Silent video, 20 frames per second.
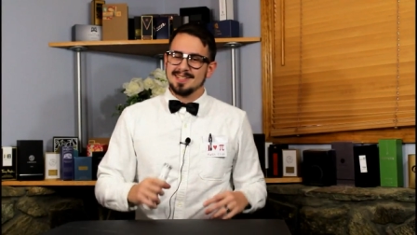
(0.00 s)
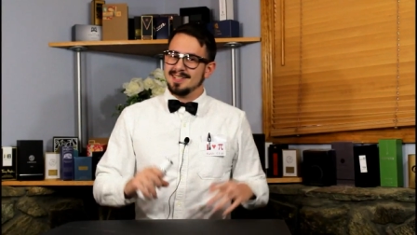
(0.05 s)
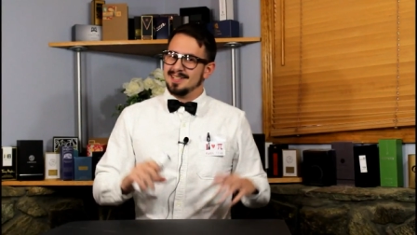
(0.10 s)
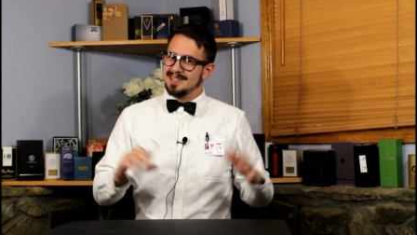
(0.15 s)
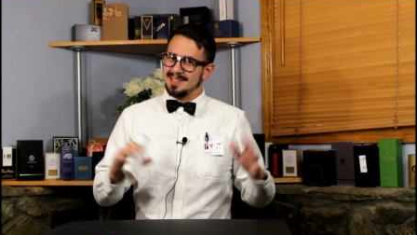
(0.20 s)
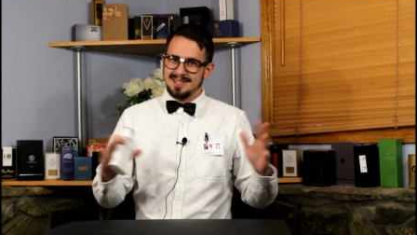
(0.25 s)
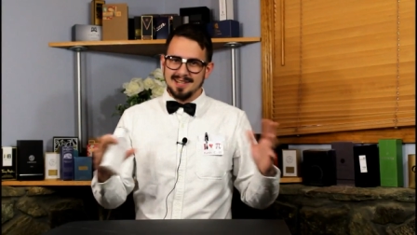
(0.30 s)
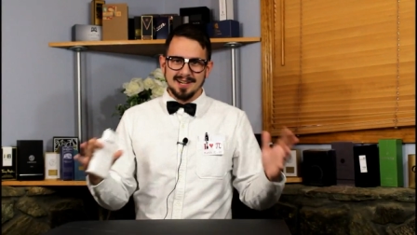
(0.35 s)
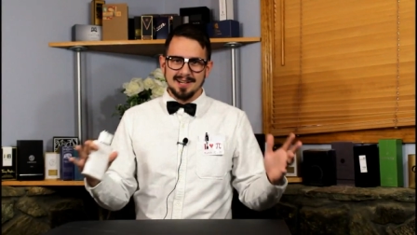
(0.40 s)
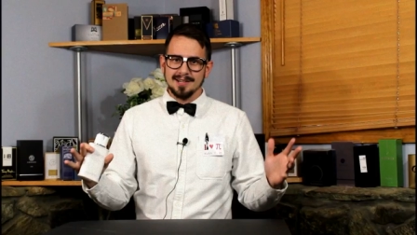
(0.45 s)

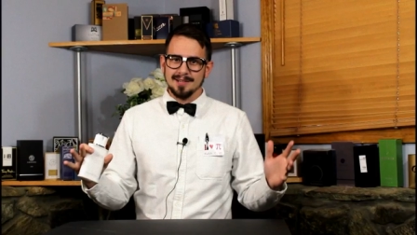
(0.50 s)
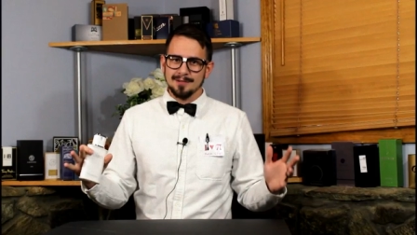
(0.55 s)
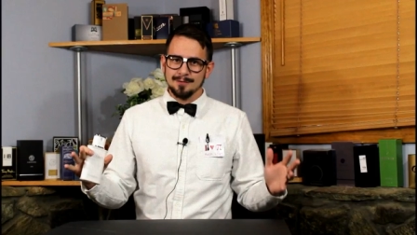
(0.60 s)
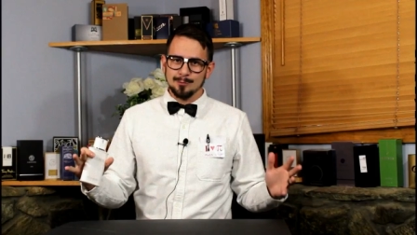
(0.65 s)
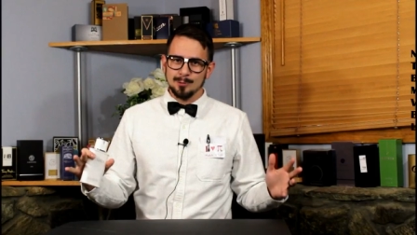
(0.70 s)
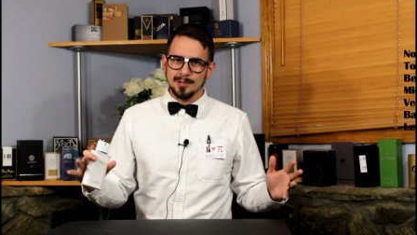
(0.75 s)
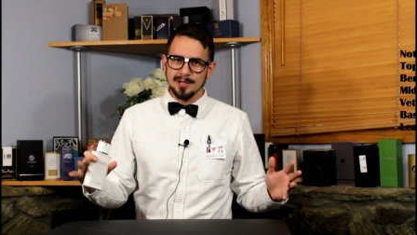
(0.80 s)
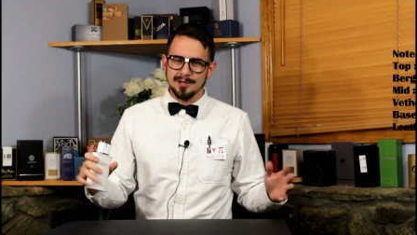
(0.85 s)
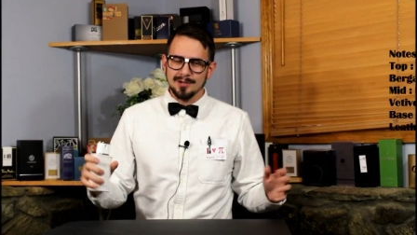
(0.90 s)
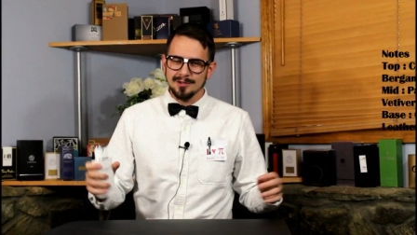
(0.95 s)
It's kind of
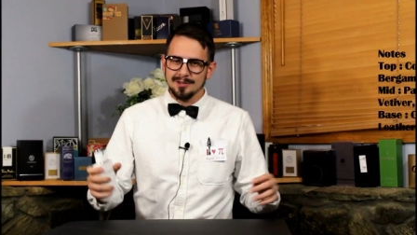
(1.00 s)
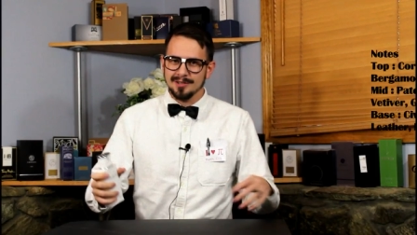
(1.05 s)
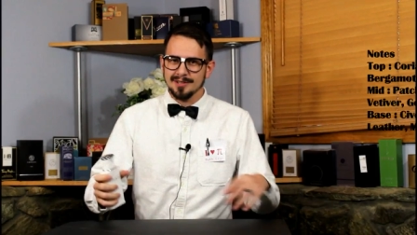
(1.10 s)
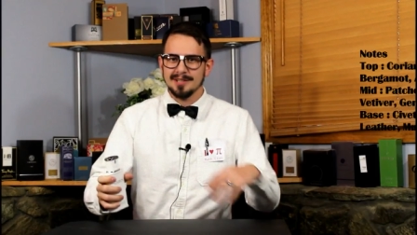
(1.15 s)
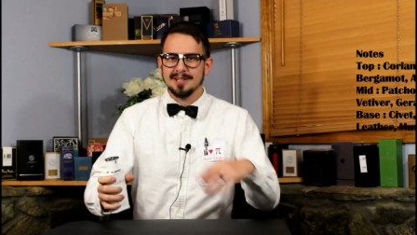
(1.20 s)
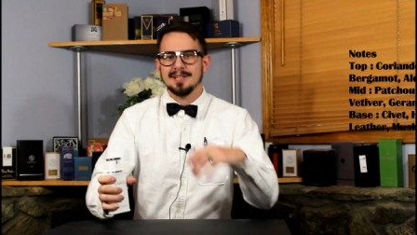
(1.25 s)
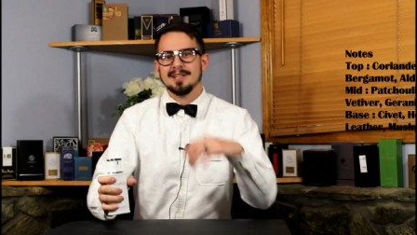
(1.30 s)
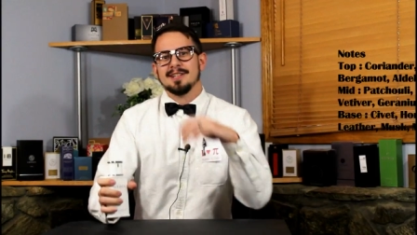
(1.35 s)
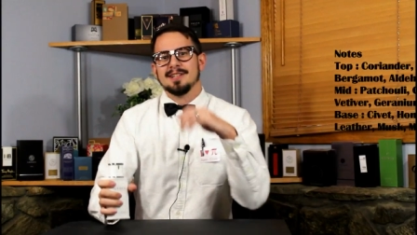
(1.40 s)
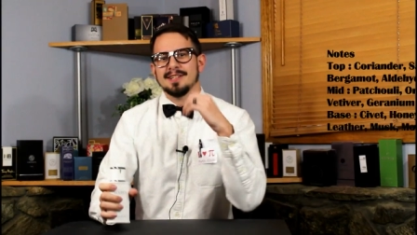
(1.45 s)
weird.
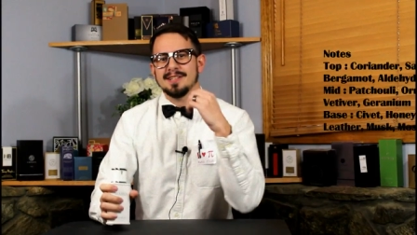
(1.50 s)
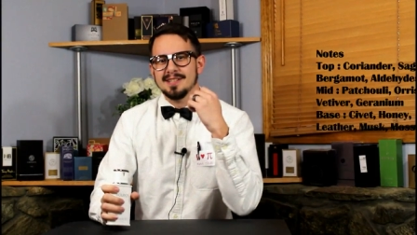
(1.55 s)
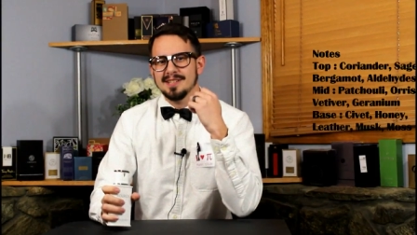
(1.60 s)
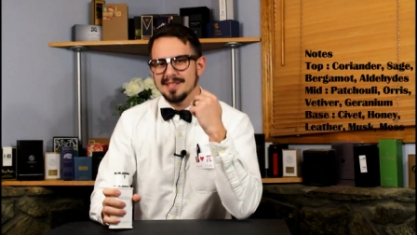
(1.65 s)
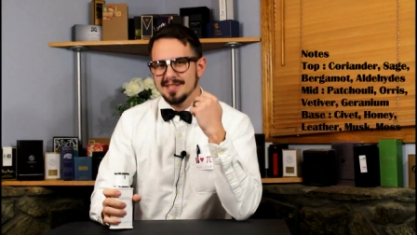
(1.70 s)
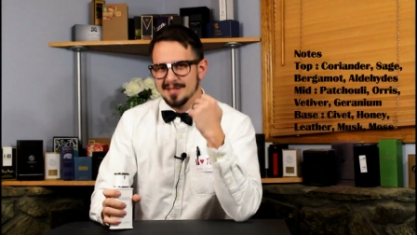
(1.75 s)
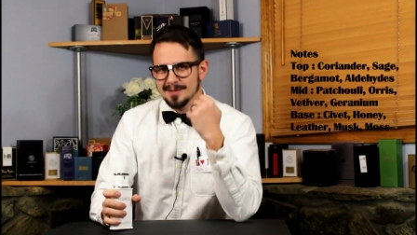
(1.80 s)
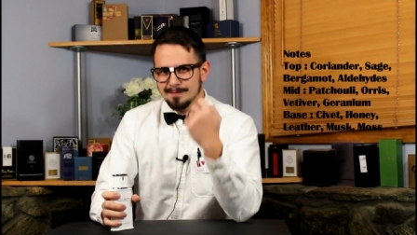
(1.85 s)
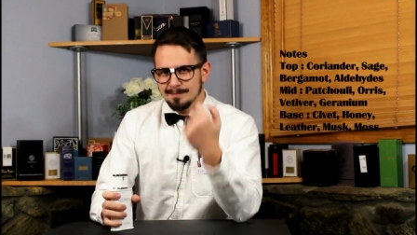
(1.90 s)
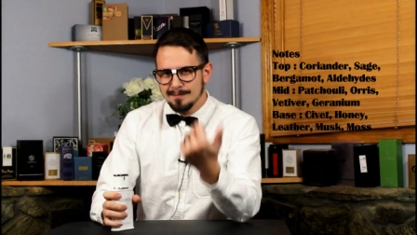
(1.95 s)

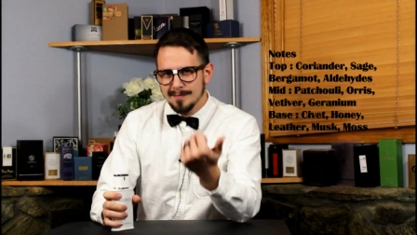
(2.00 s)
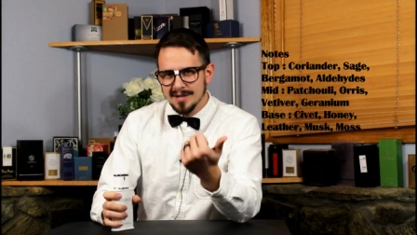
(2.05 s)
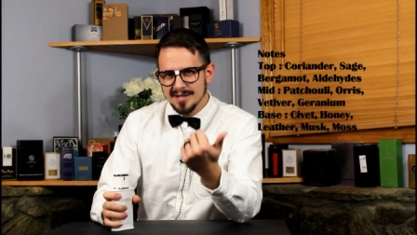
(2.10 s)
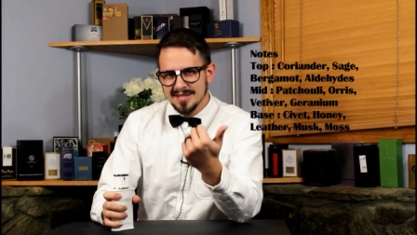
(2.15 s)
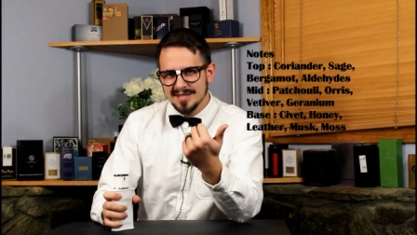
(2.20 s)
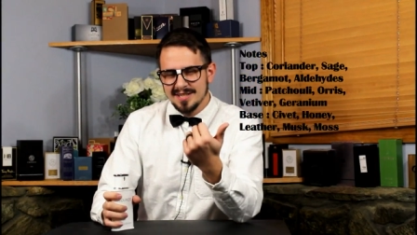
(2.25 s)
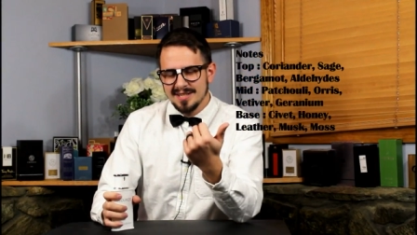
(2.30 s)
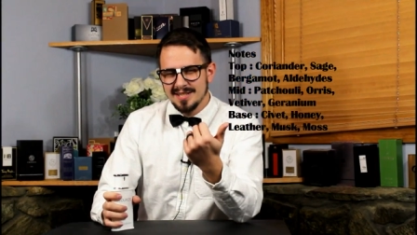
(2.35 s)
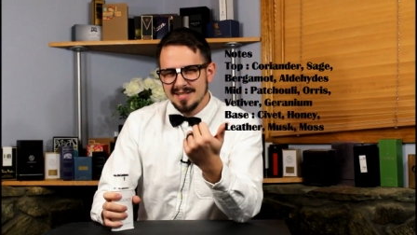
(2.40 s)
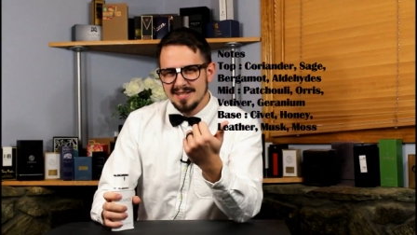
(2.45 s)
It's
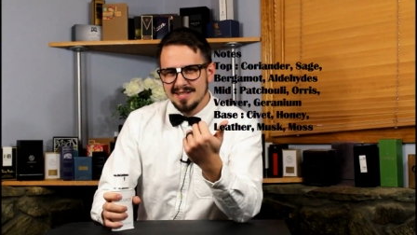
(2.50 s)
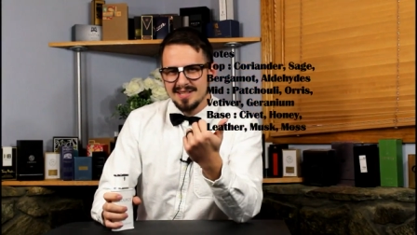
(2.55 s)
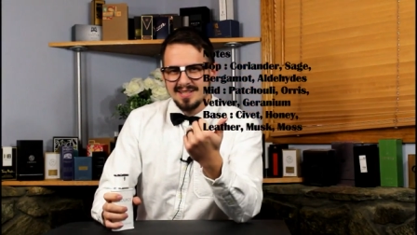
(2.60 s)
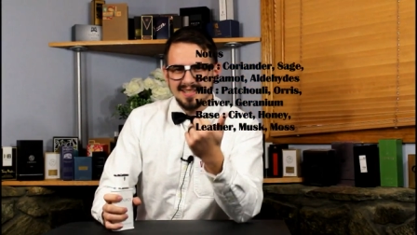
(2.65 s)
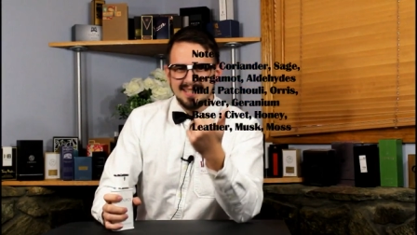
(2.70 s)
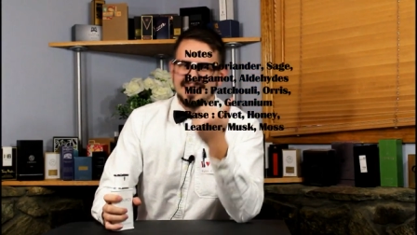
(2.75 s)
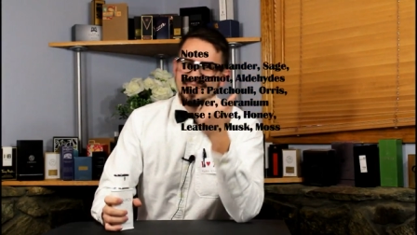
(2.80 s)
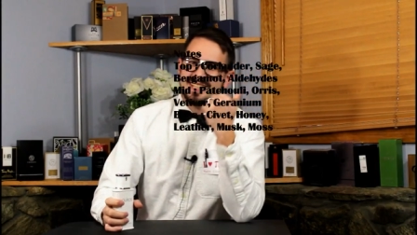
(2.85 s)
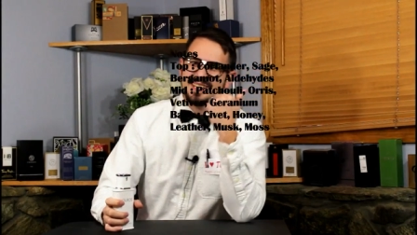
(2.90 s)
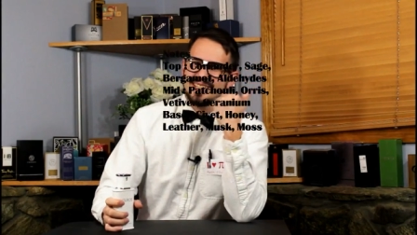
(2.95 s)
musky,
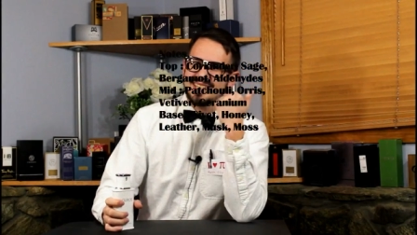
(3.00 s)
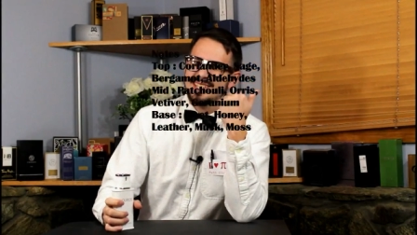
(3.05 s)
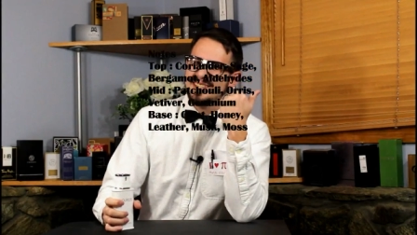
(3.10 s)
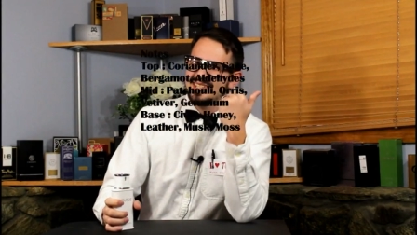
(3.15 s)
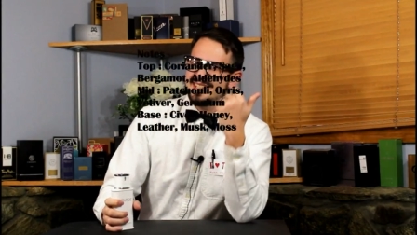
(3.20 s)
it's